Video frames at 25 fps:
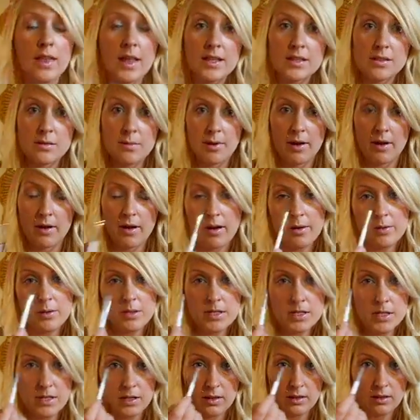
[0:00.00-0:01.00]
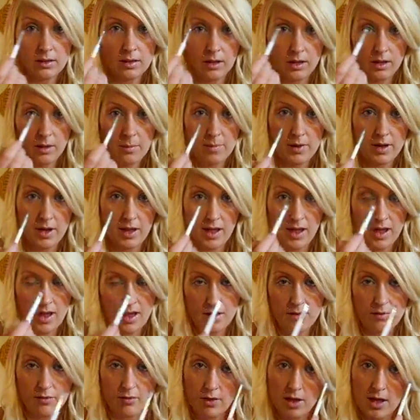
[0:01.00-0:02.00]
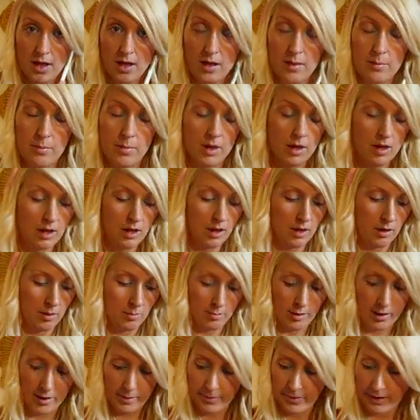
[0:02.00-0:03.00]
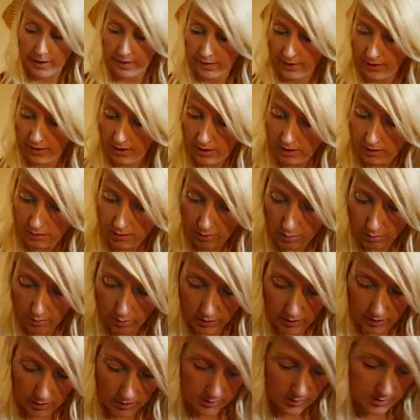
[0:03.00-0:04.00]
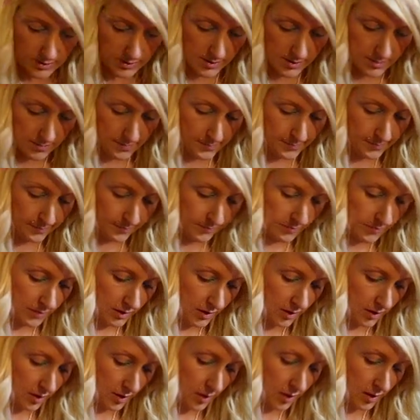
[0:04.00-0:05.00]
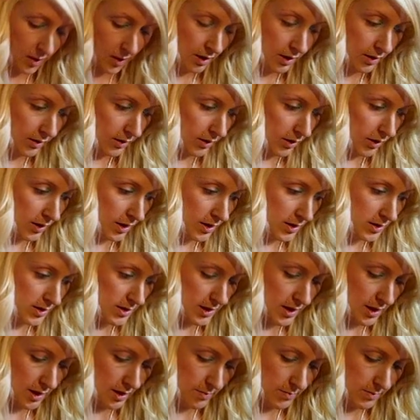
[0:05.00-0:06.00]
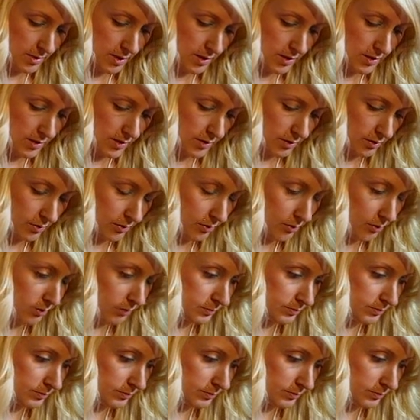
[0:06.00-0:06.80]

so that's about how it's going to look. I'm going to have Barbie at the inner corners. The next thing I'm going to do